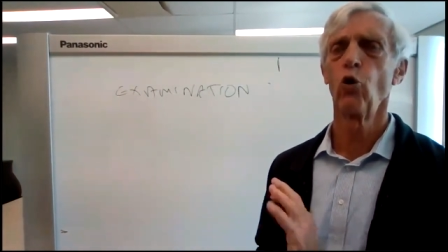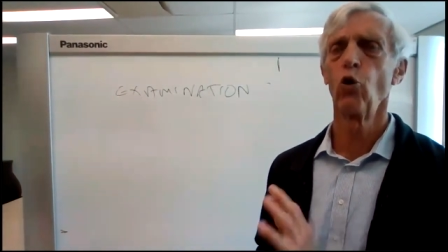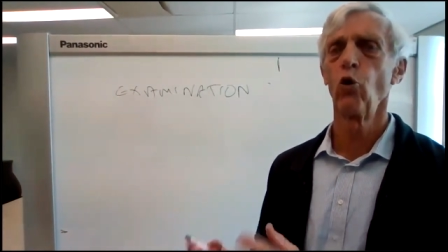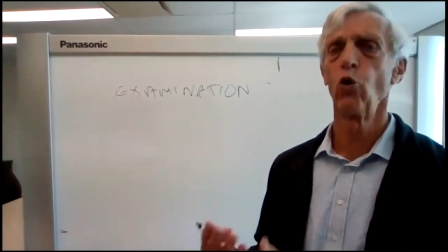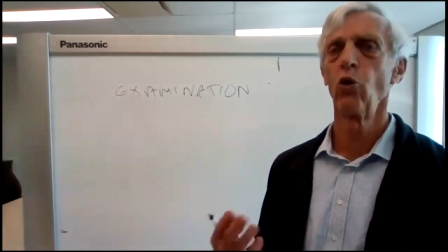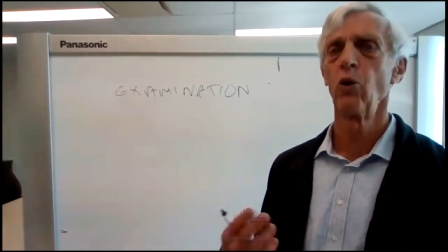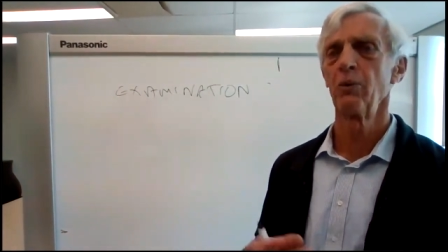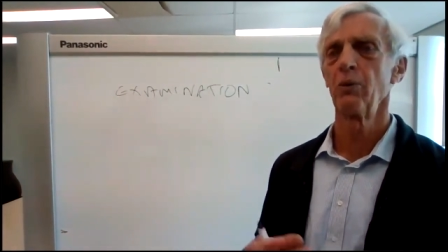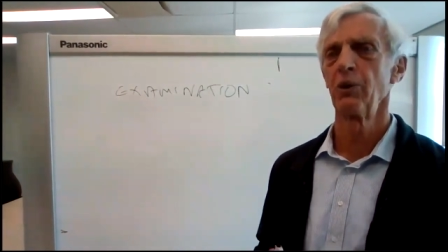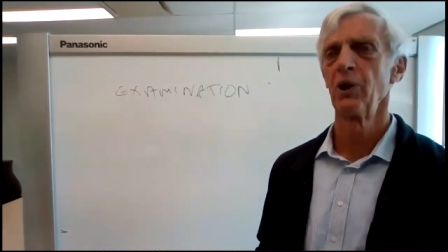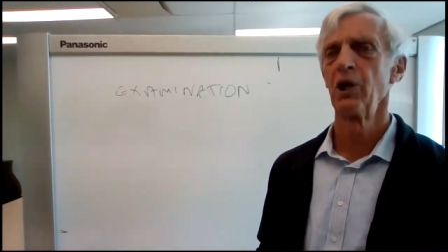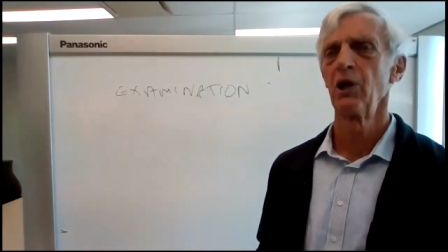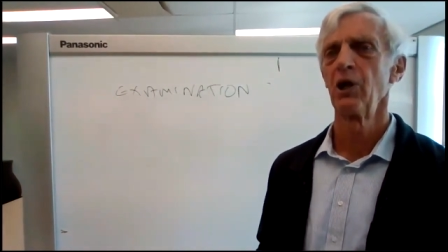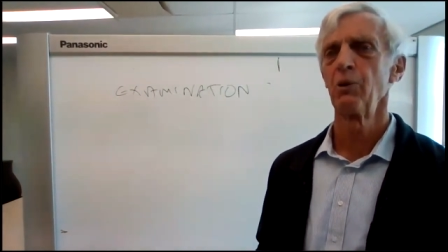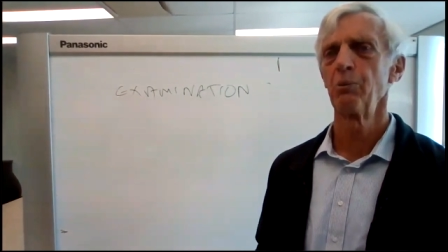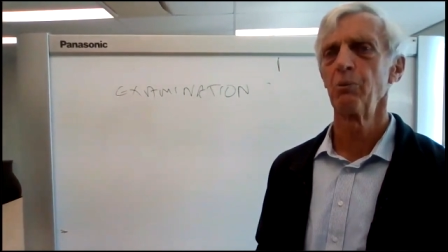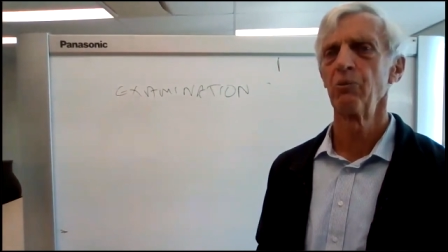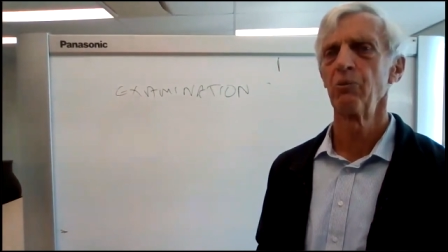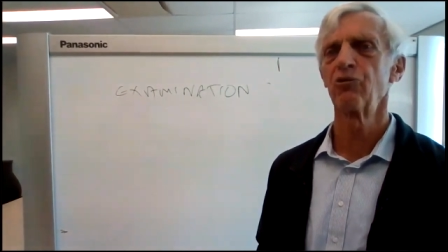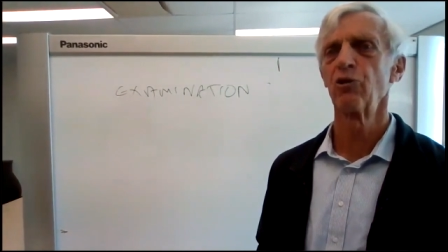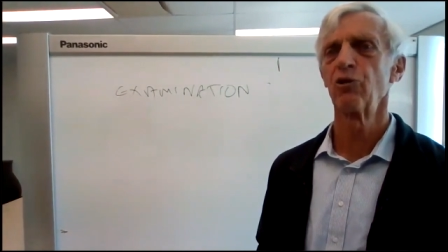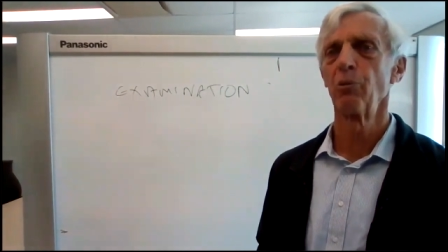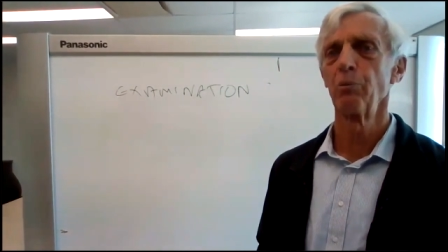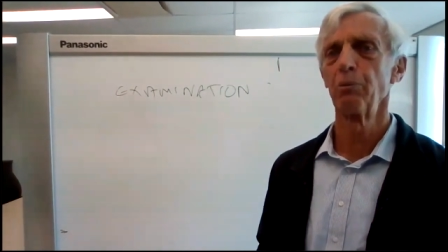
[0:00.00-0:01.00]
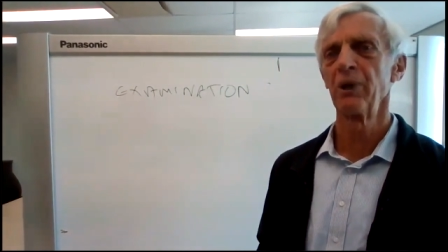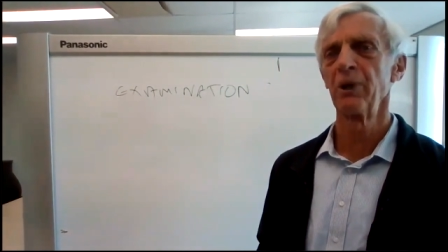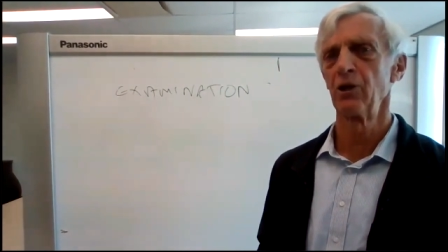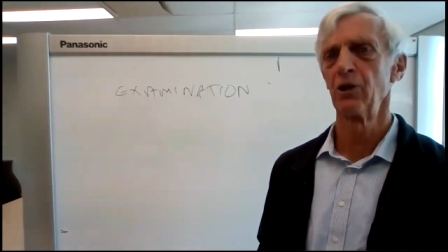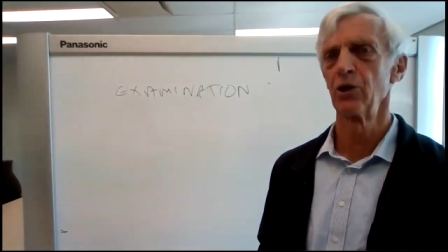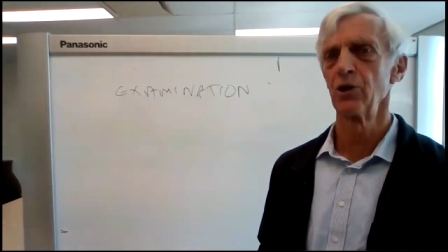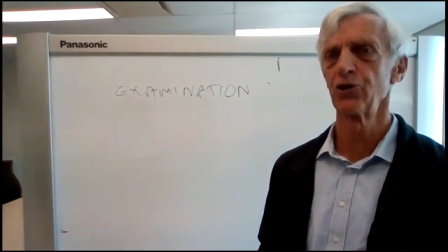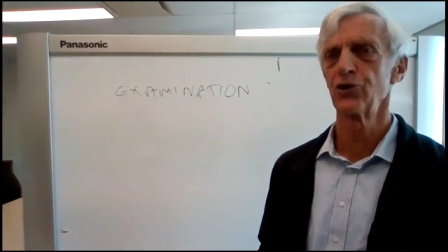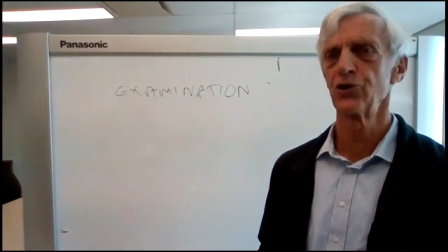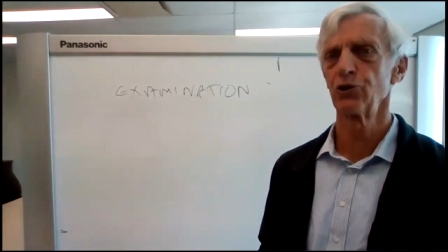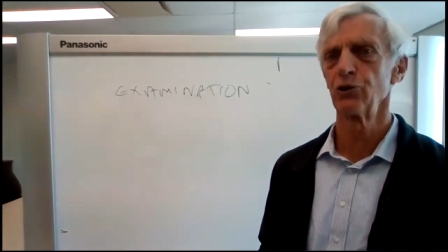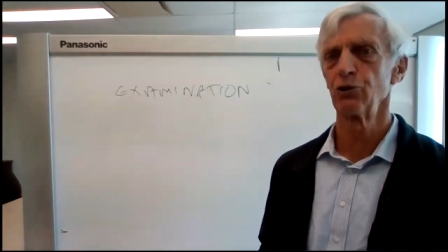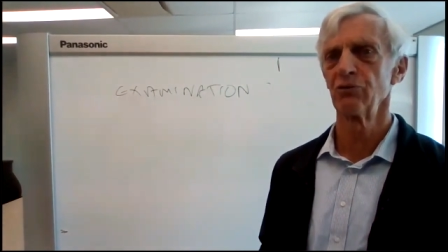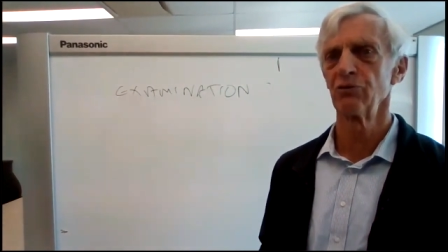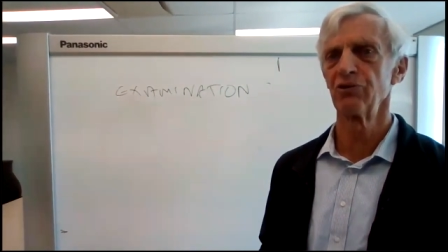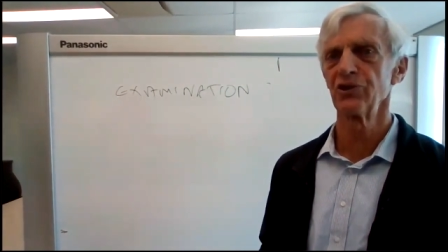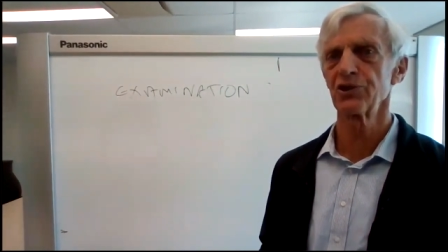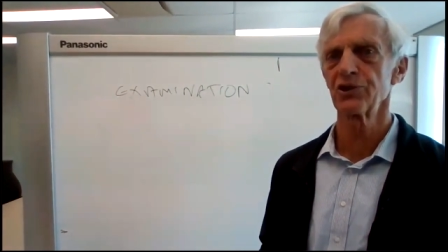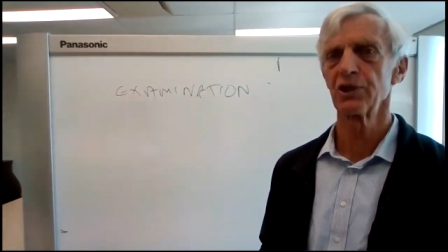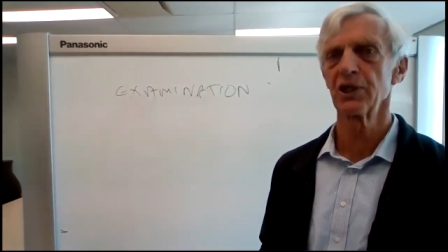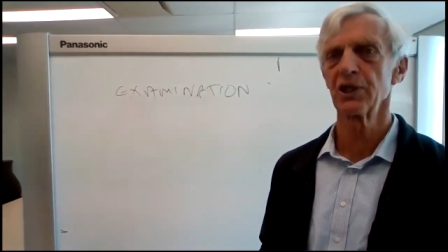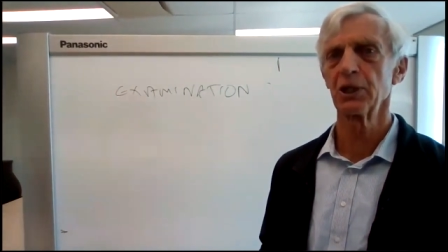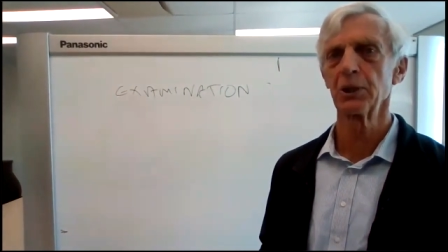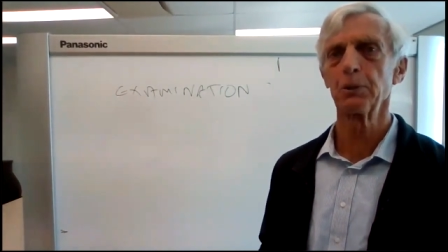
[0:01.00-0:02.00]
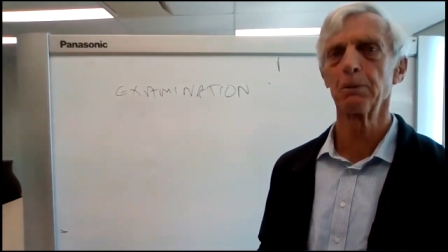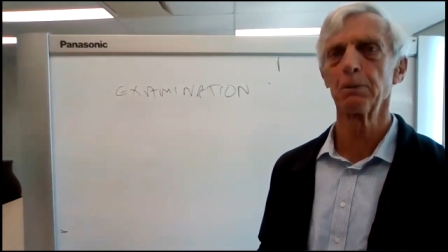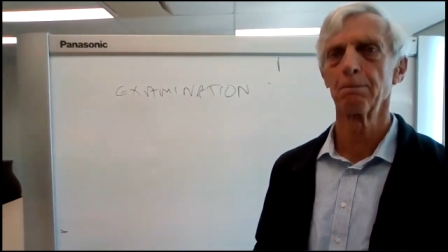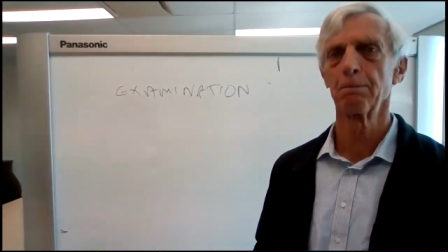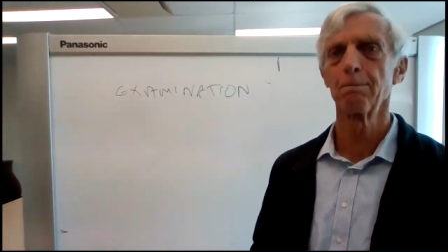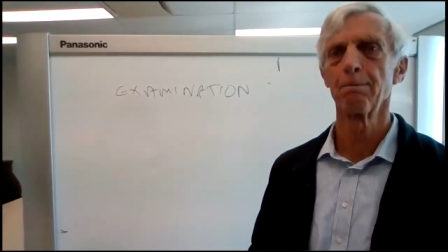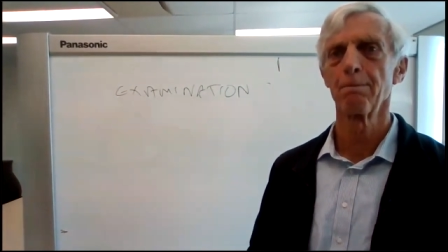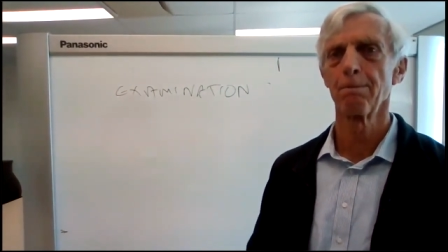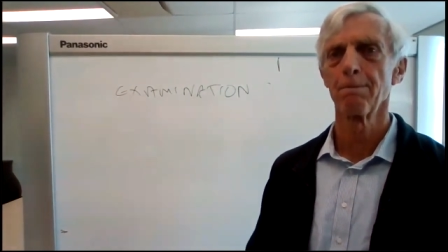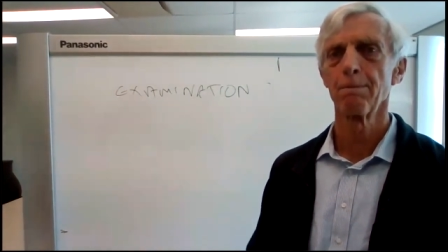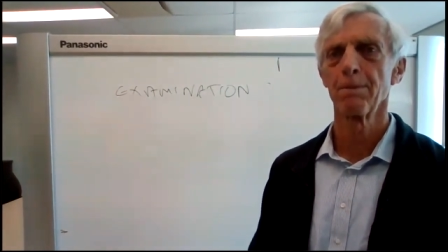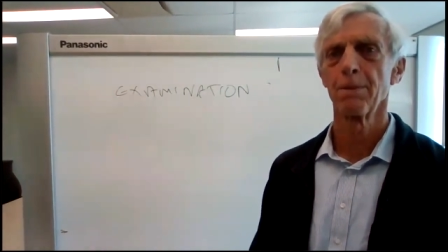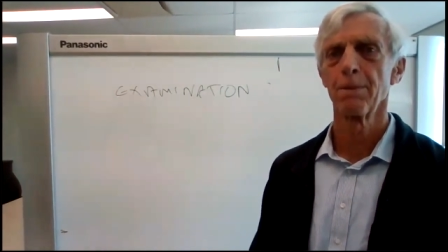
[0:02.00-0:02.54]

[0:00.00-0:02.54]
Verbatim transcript: or from parents who are visiting?